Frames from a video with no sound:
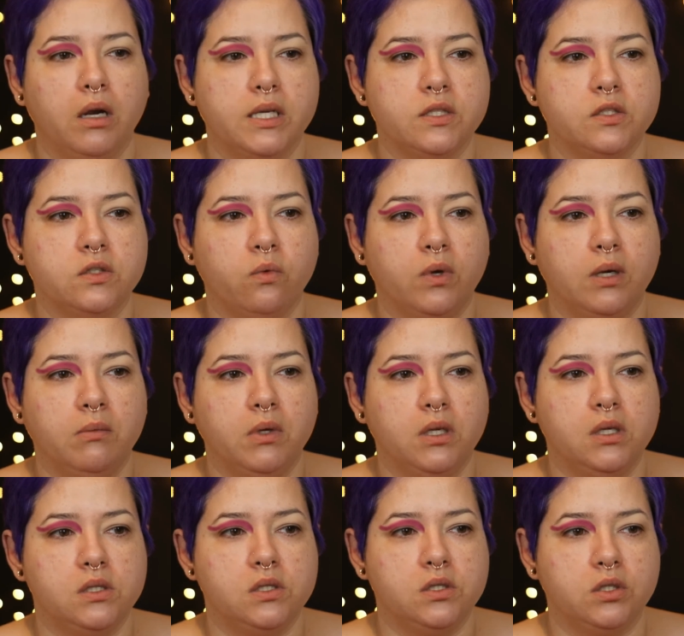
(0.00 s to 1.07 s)
so what I'm gonna
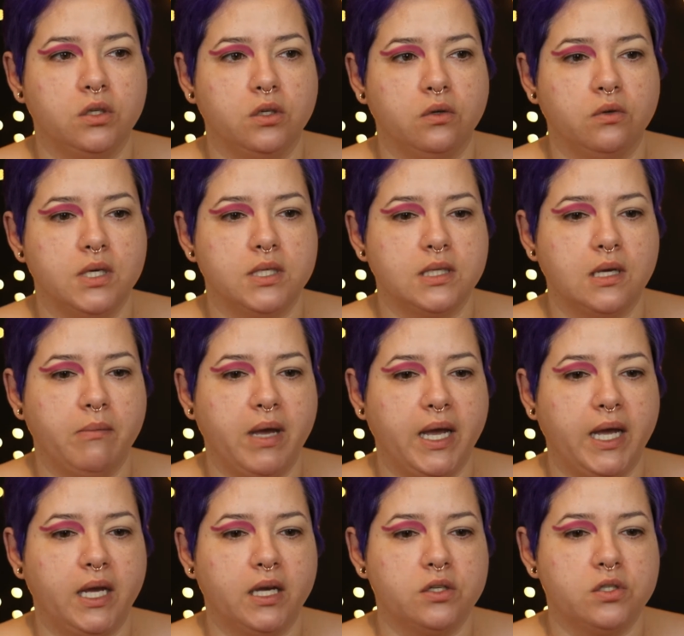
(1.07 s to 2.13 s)
do is I'm
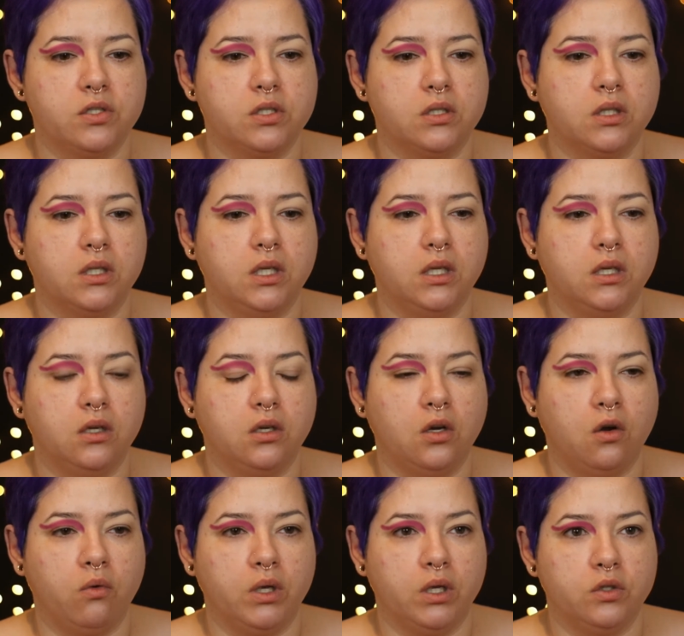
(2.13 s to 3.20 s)
actually
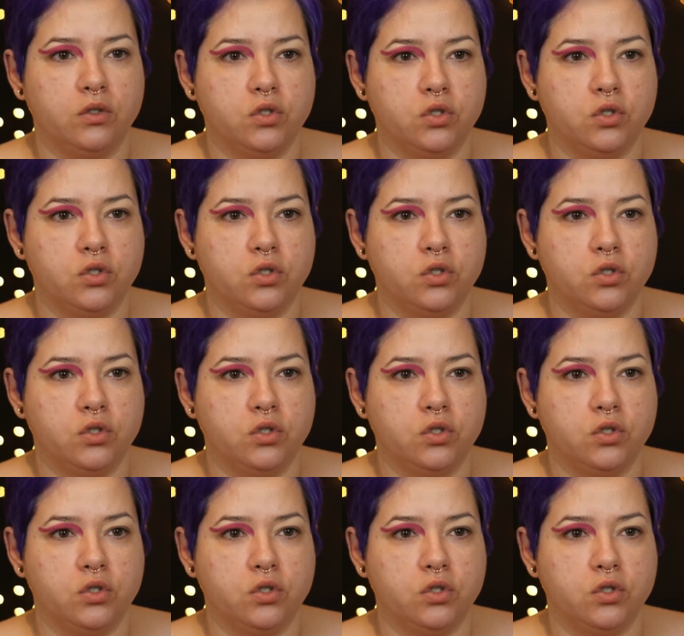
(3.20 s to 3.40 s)
going